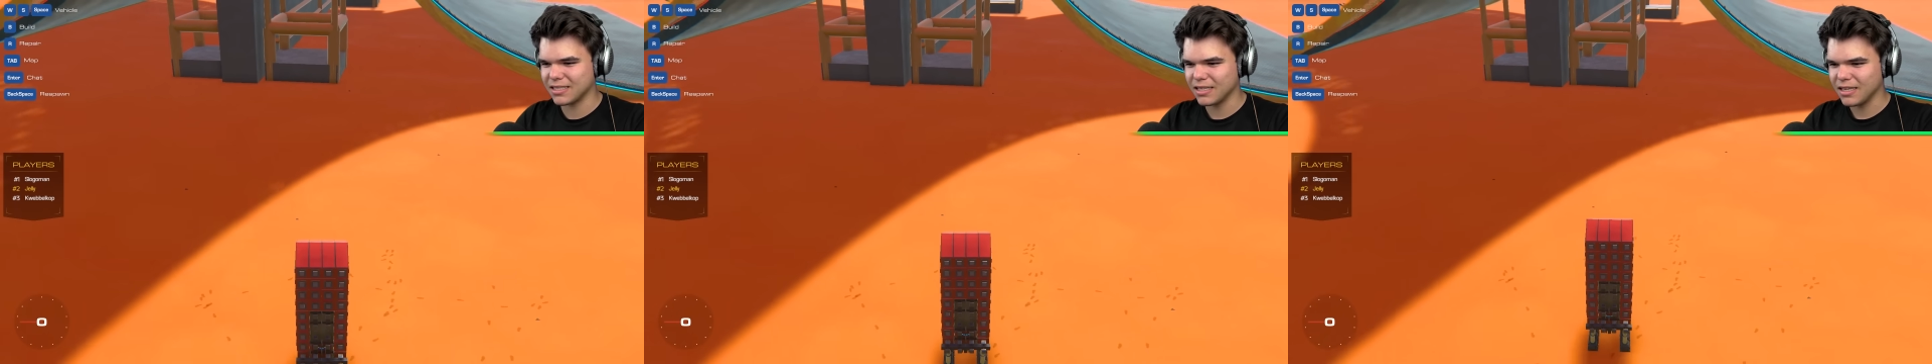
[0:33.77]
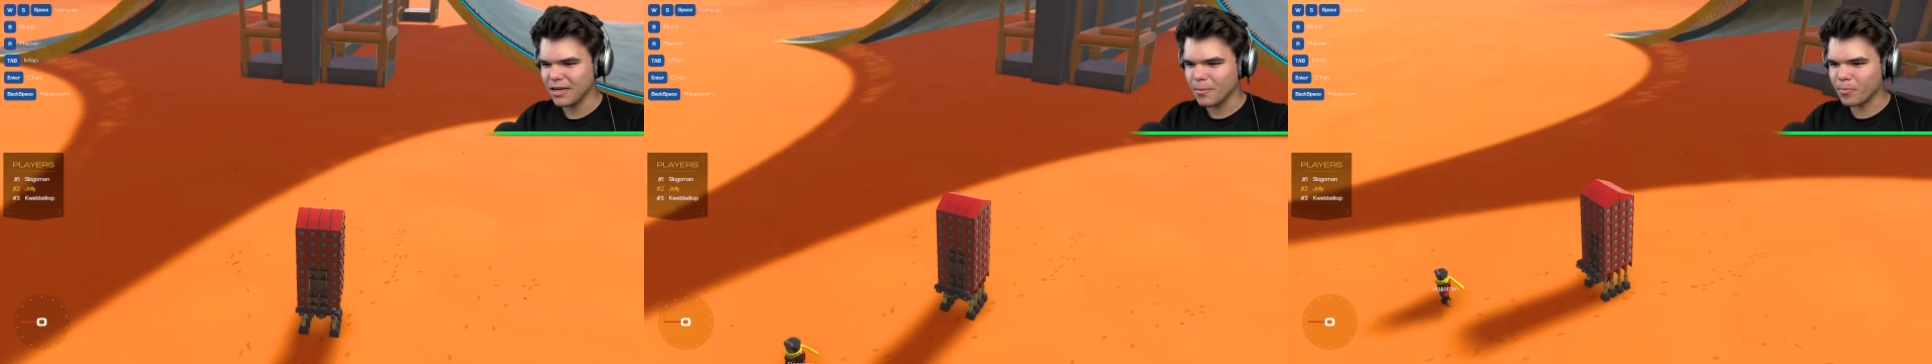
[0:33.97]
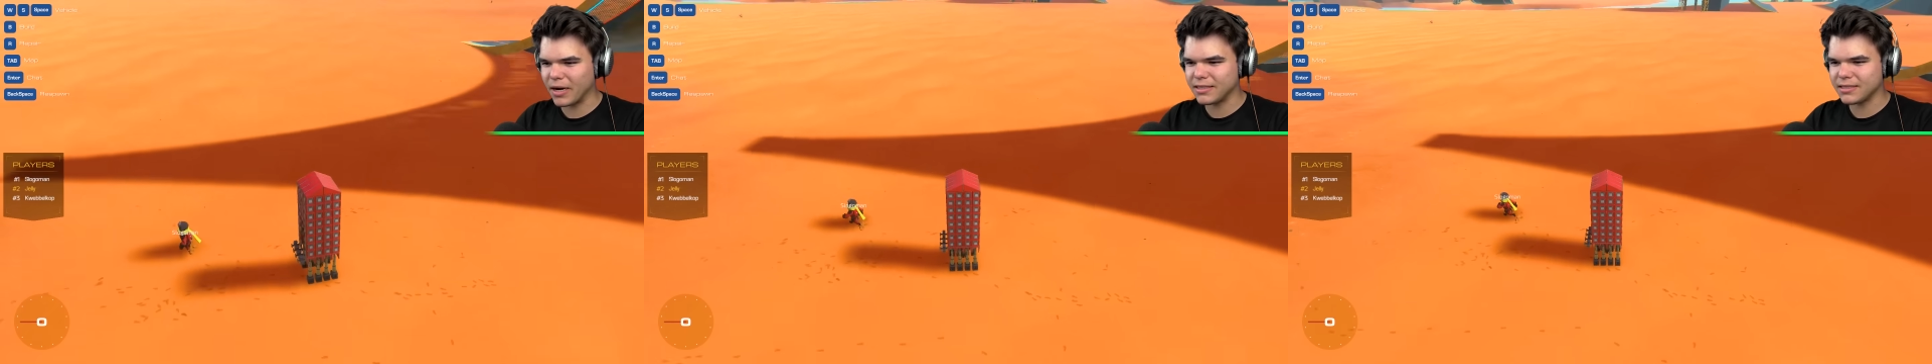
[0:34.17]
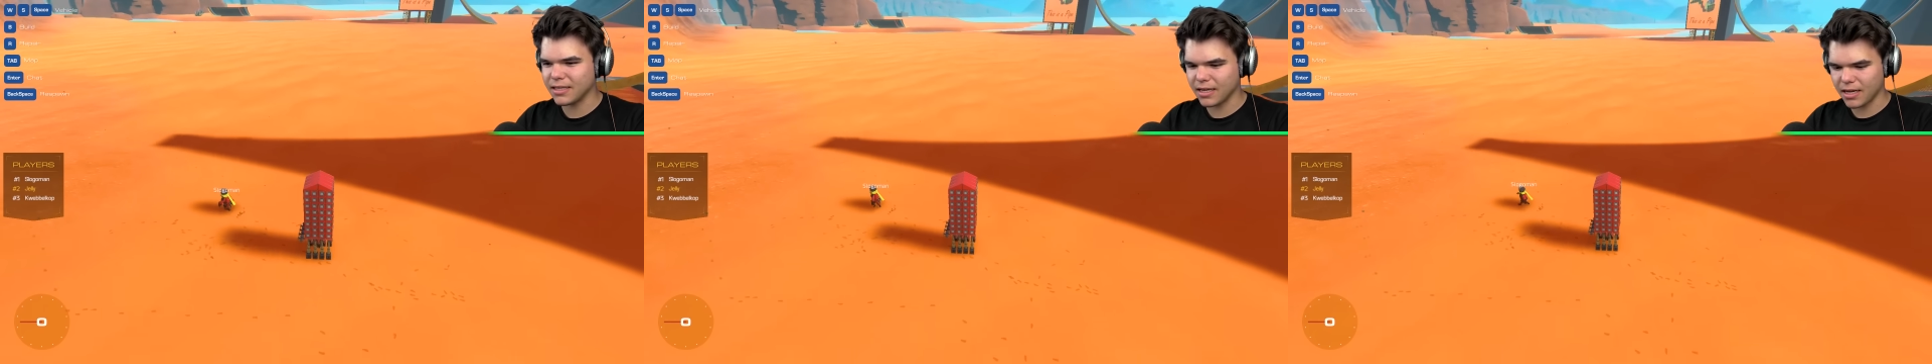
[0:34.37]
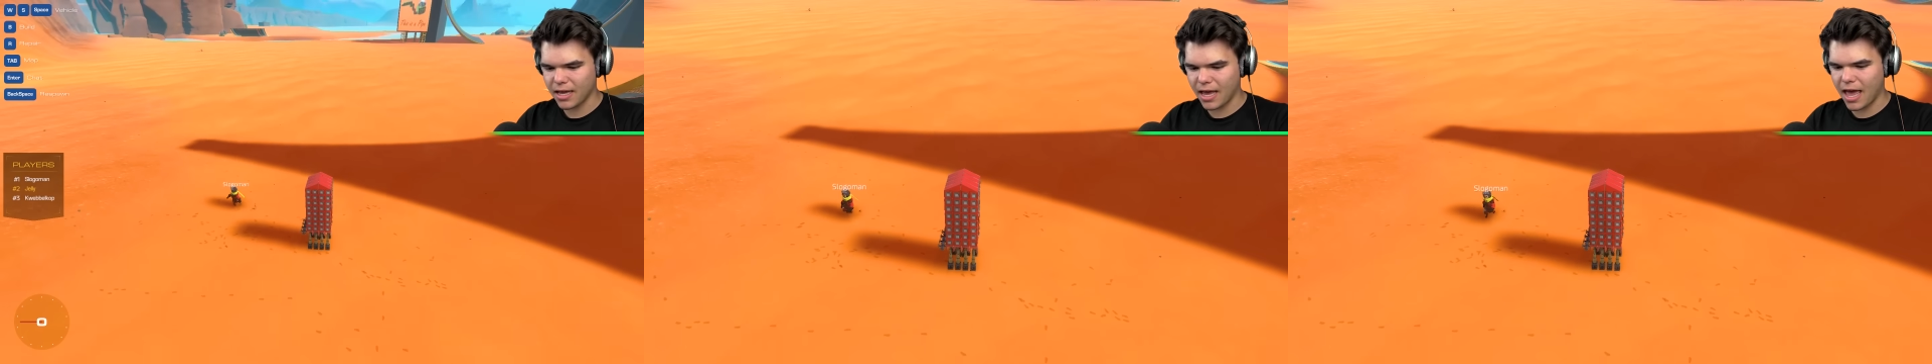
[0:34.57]
Quick F. Press
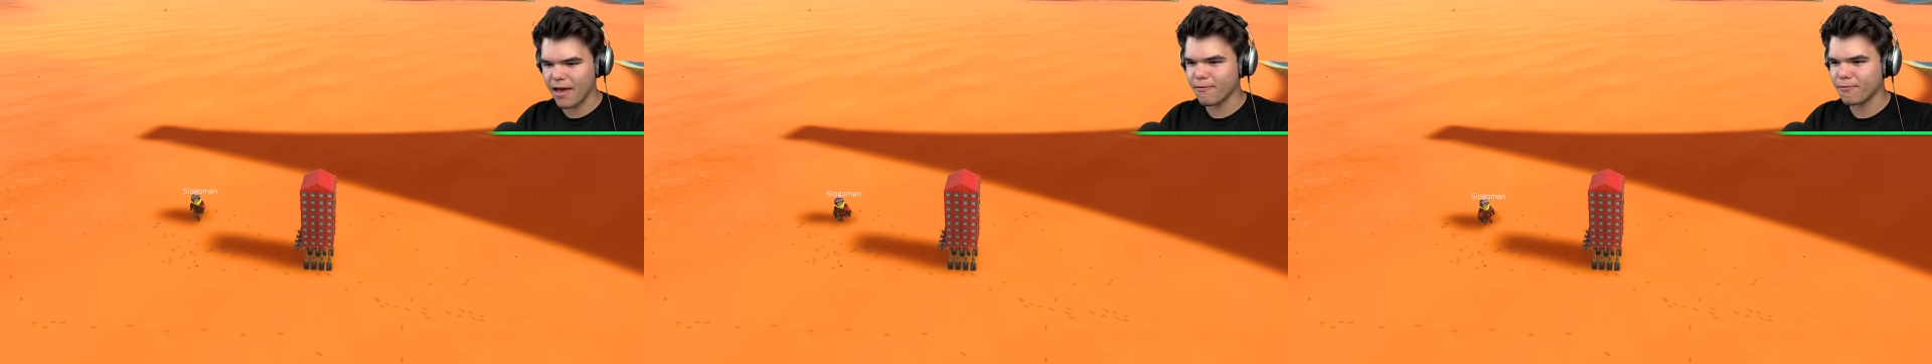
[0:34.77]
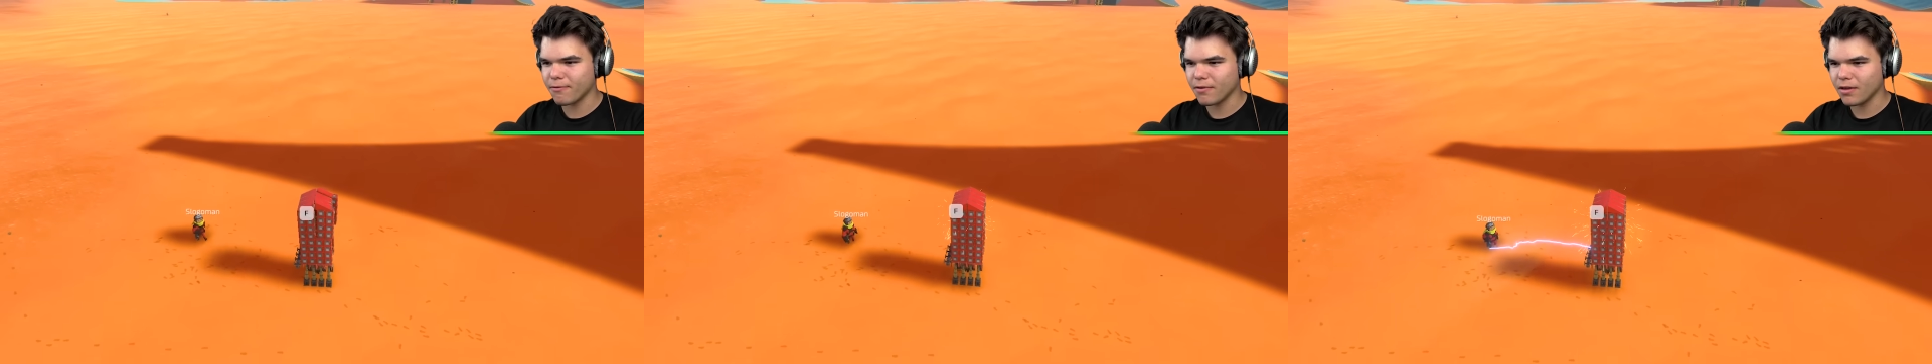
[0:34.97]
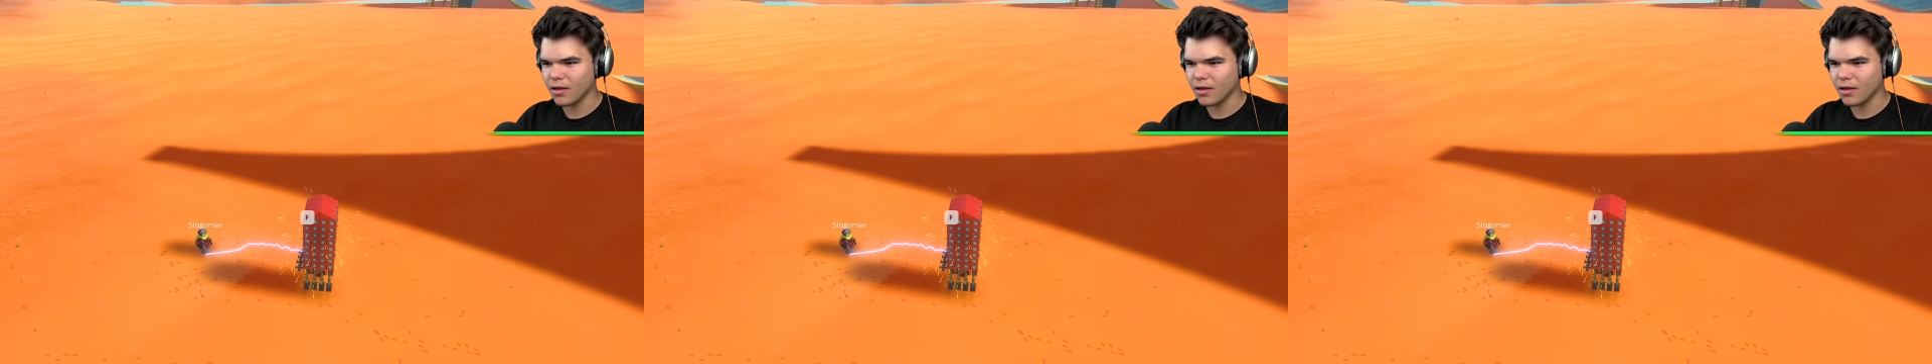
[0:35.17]
F.